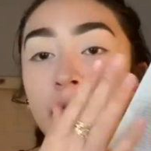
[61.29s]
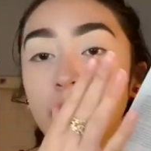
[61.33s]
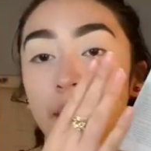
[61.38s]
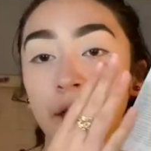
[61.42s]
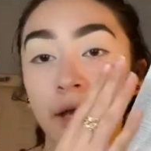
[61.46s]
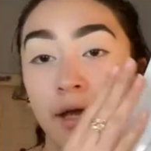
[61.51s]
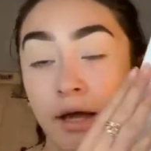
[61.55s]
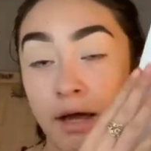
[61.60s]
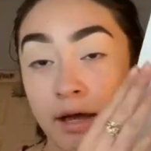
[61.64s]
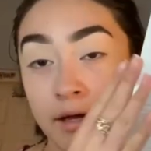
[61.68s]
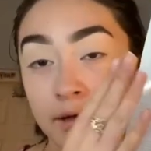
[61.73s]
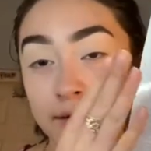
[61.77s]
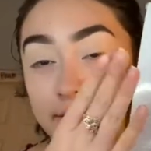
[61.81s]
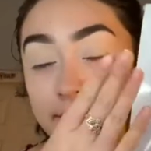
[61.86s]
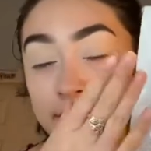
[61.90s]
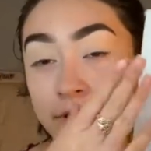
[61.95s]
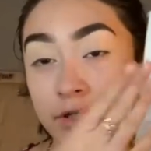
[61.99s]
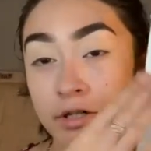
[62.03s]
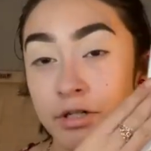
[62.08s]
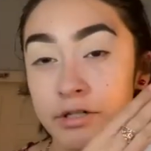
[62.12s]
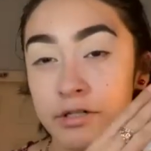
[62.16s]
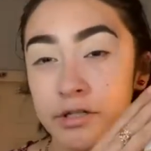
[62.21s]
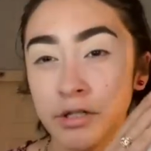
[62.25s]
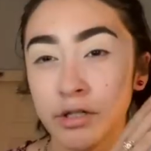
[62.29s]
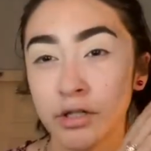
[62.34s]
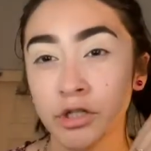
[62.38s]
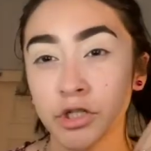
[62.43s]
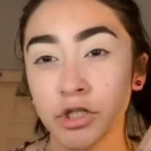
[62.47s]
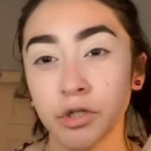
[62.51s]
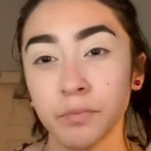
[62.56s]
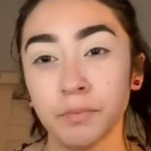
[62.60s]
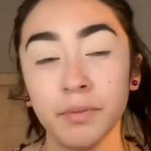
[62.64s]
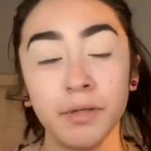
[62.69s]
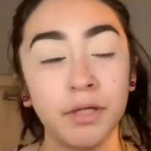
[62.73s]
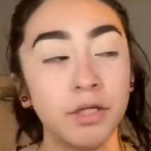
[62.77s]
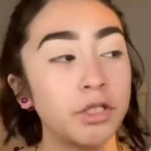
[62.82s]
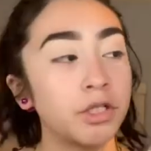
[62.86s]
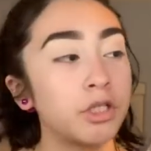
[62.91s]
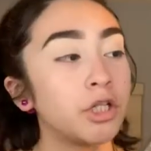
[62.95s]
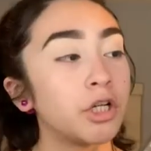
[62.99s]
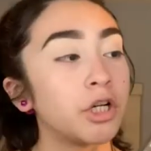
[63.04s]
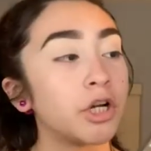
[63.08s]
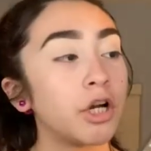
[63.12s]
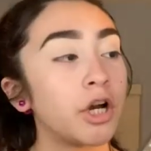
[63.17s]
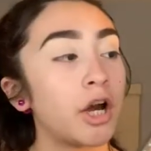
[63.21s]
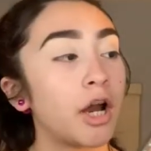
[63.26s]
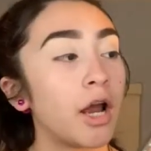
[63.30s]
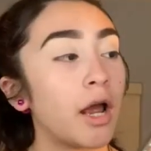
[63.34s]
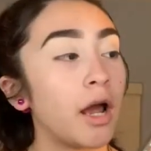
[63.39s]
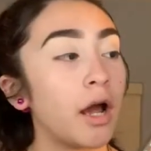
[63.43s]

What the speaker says: it has her signature picture.